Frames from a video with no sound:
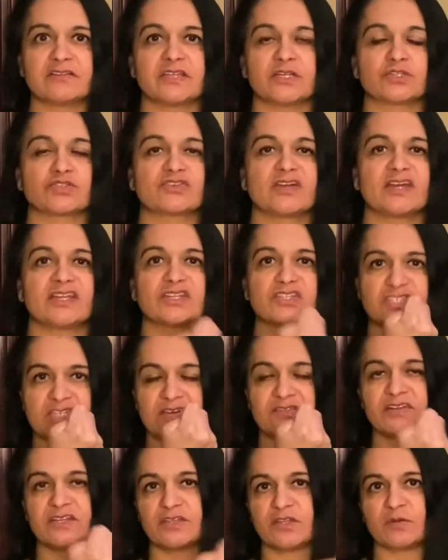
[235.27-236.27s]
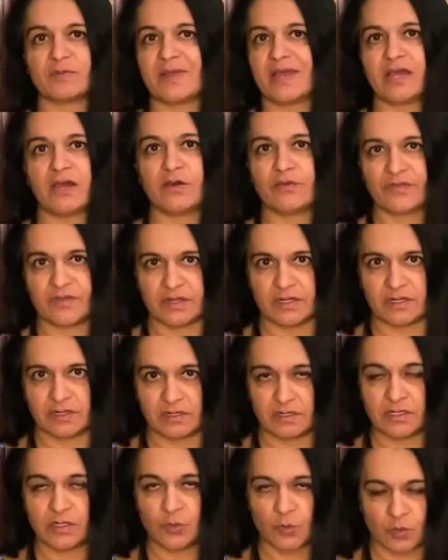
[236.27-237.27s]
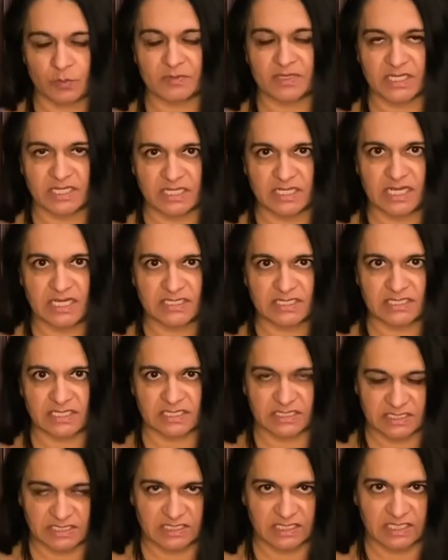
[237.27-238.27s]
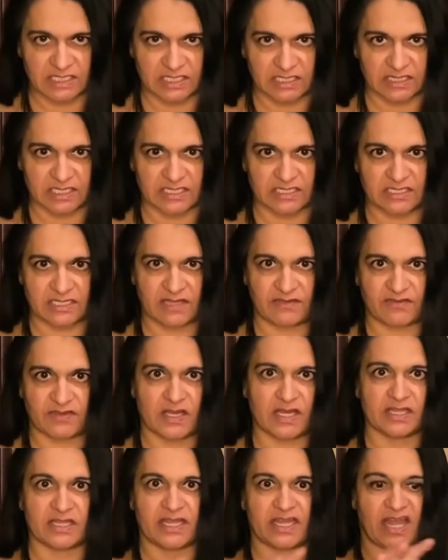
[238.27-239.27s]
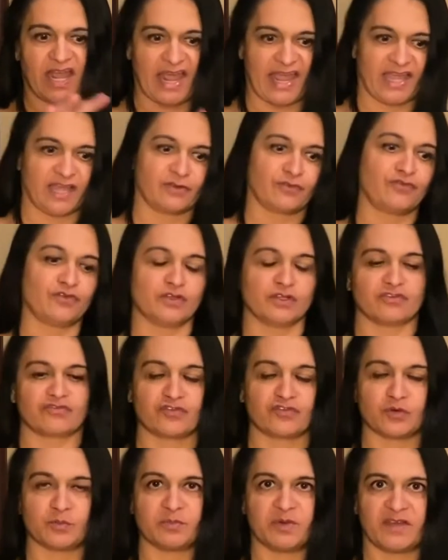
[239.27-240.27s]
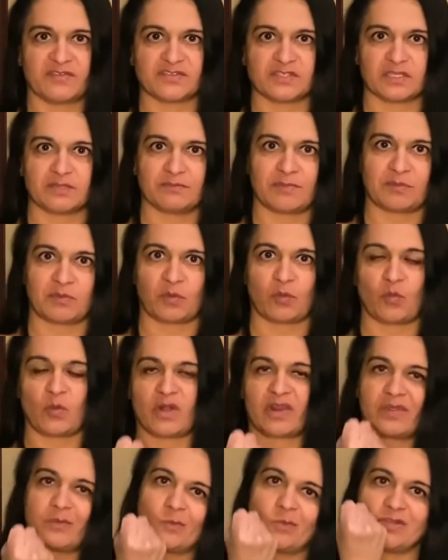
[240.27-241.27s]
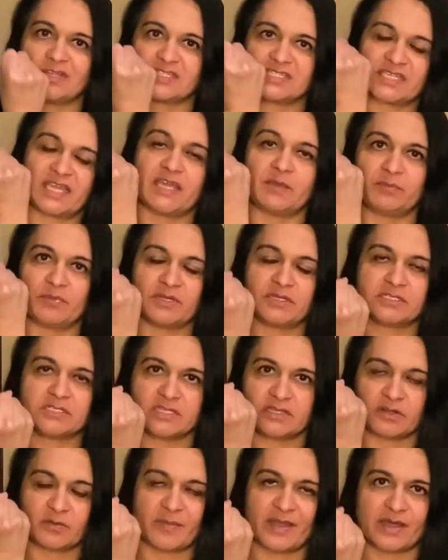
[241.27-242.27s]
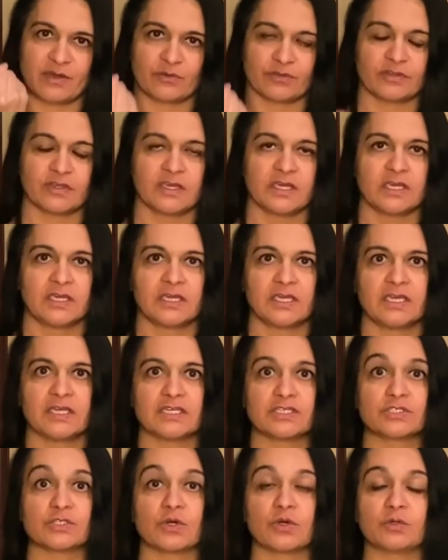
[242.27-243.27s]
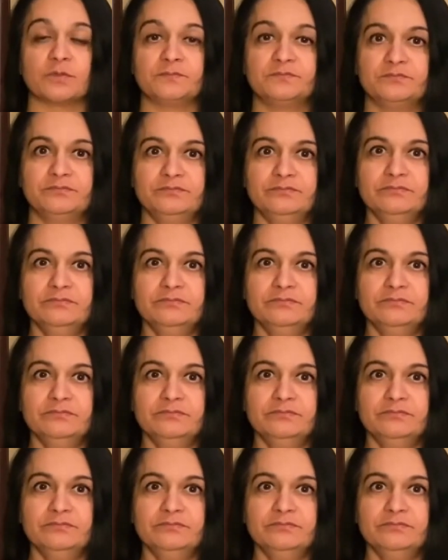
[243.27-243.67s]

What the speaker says: They'll try to shove it in their mouth and normally not succeed unless they've got like a handful of puffs and maybe one of them will escape into their mouth. So,